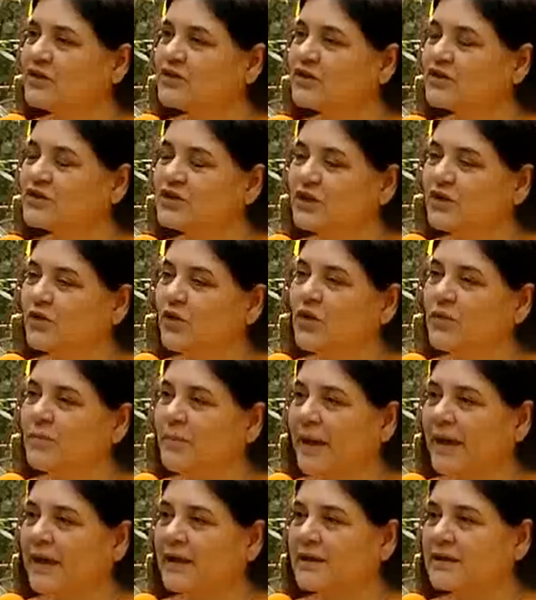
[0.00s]
So she wrote
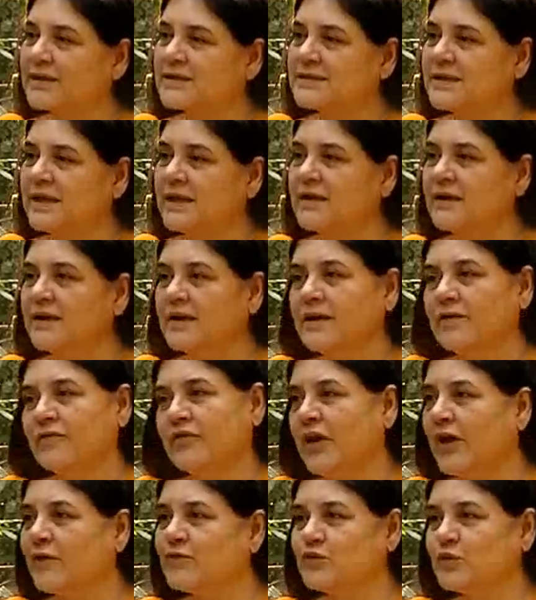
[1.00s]
back saying,
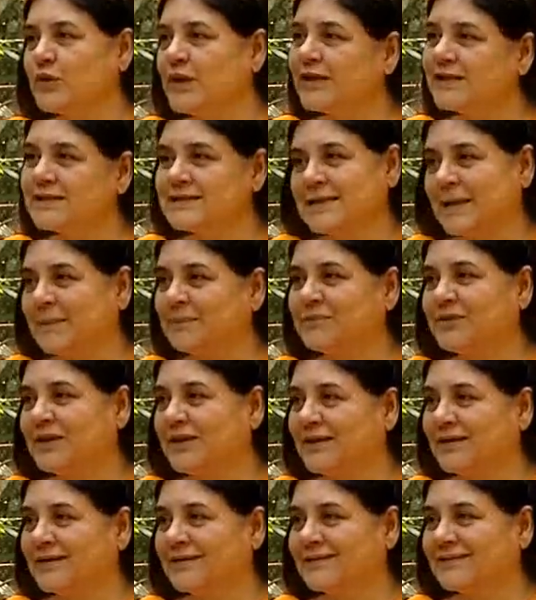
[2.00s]
we have to kill
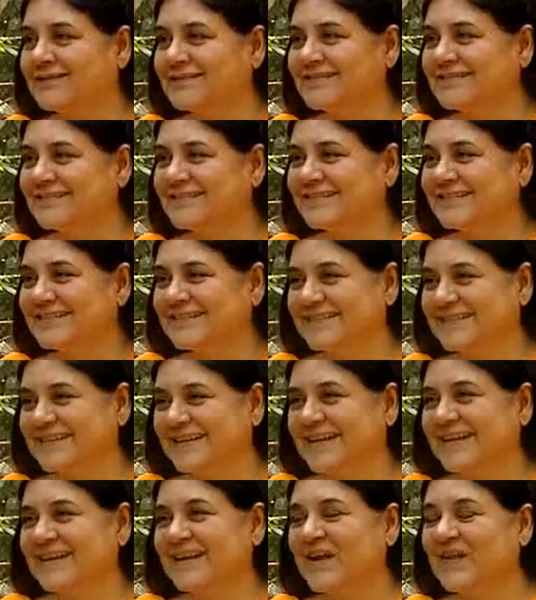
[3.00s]
something
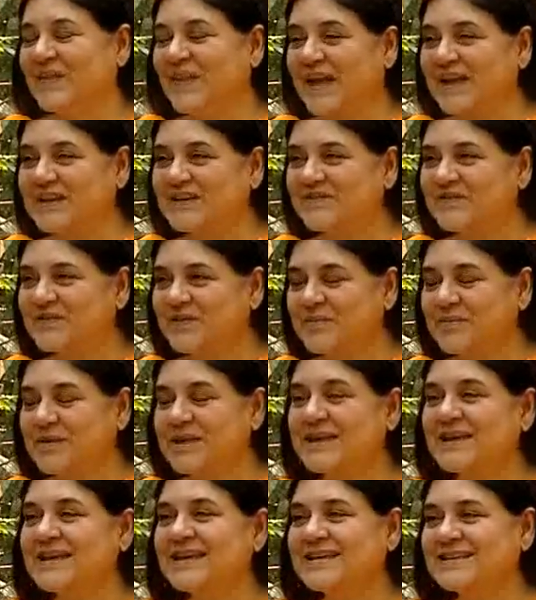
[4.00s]
now that for
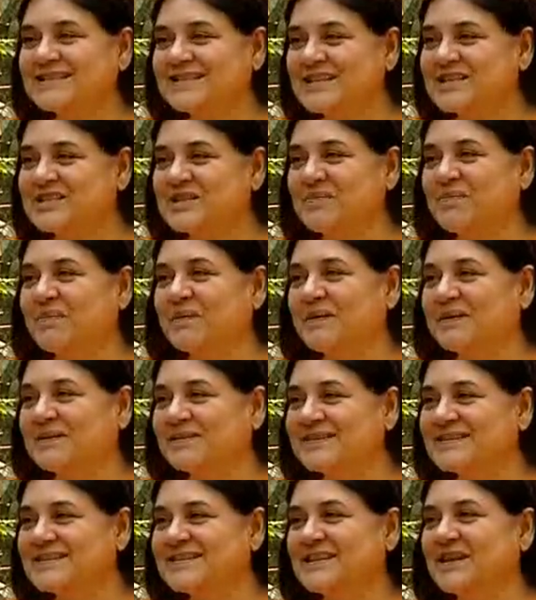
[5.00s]
me is the
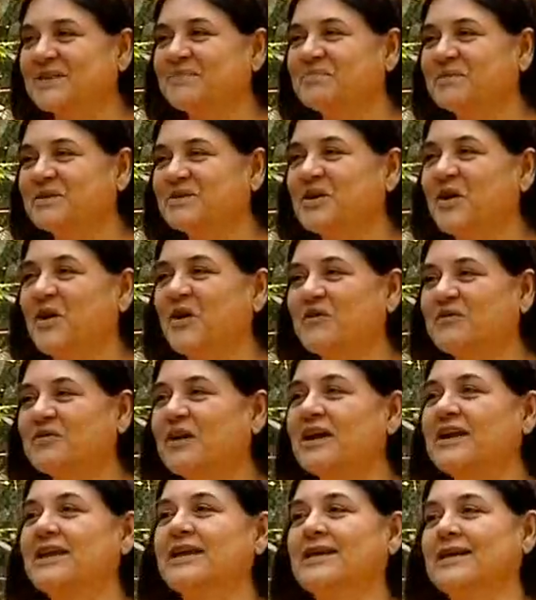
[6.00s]
typical statement of
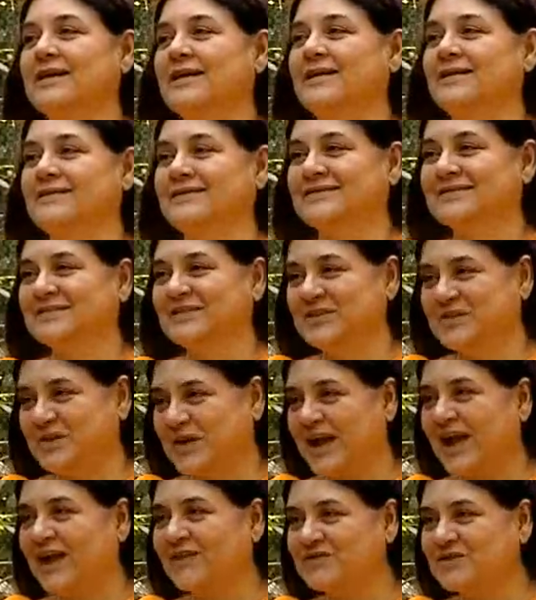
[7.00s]
Kerala. Now
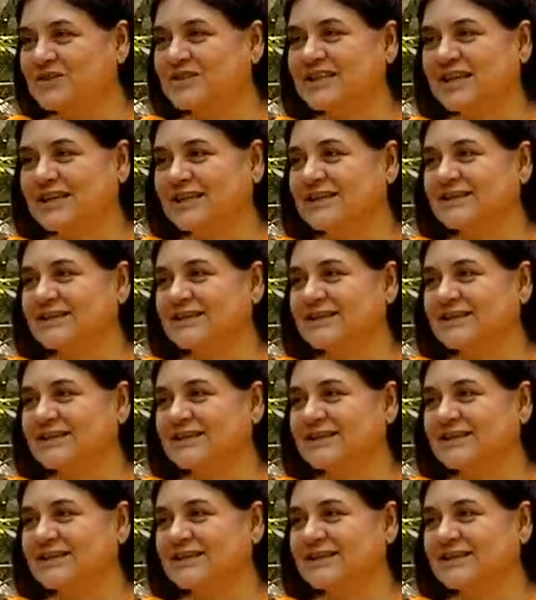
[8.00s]
I have to say